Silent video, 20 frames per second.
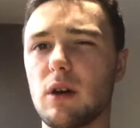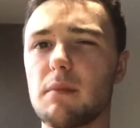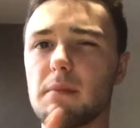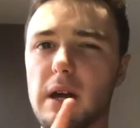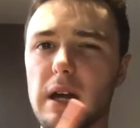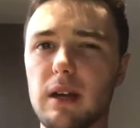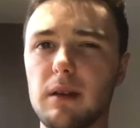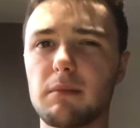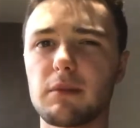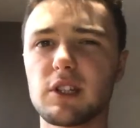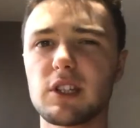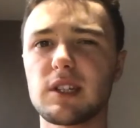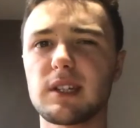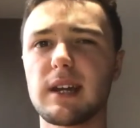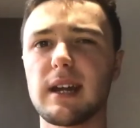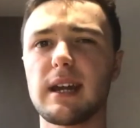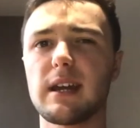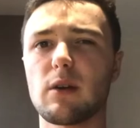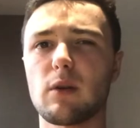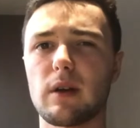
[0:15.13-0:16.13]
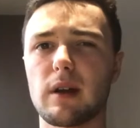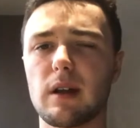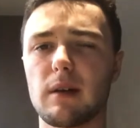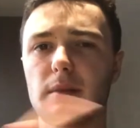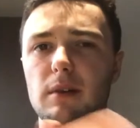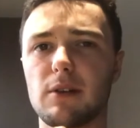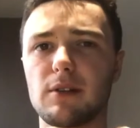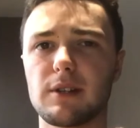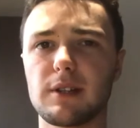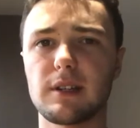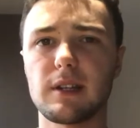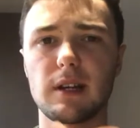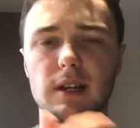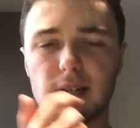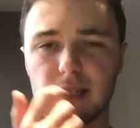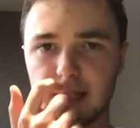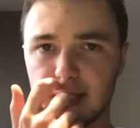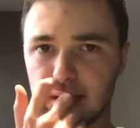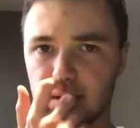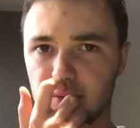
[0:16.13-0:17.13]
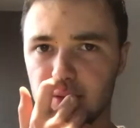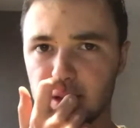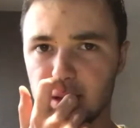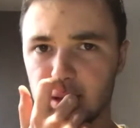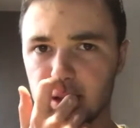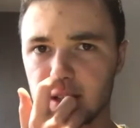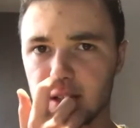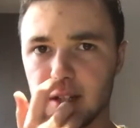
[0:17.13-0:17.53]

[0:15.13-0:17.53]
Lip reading: I made a mistake when I uploaded the last two videos